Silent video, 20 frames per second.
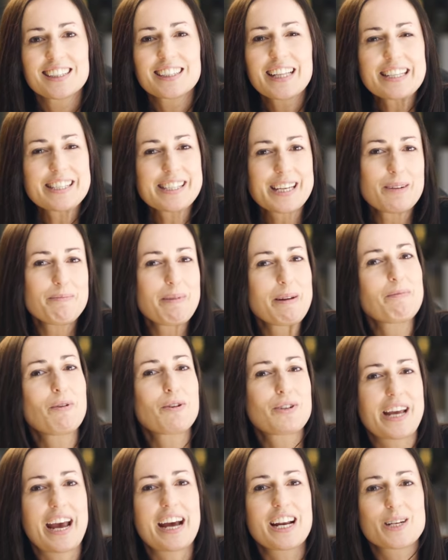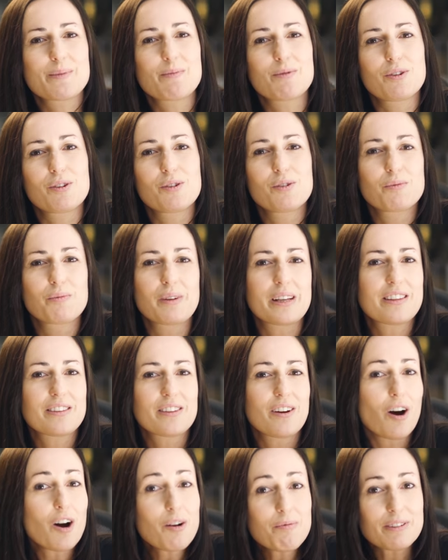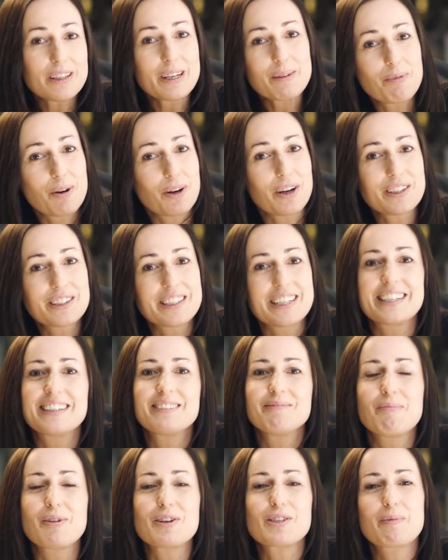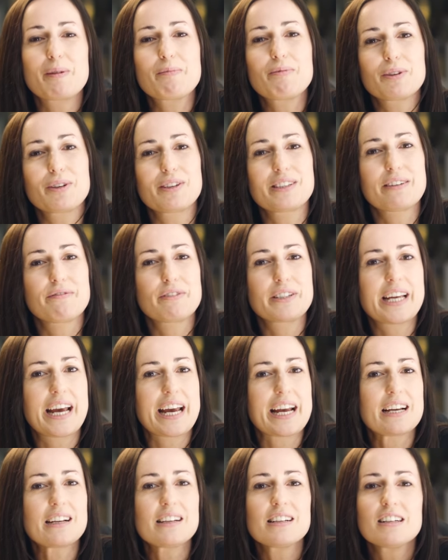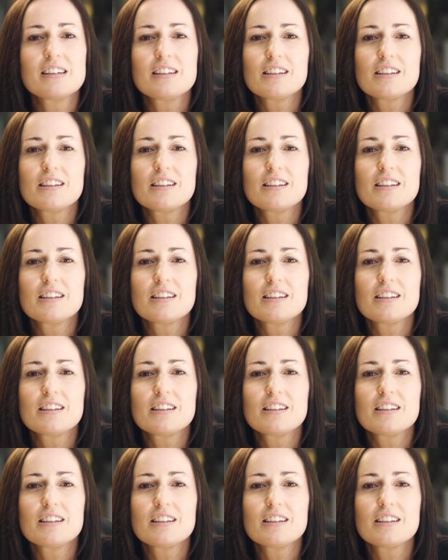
Let's get a bit more tangible with hopefully a product that most people use every day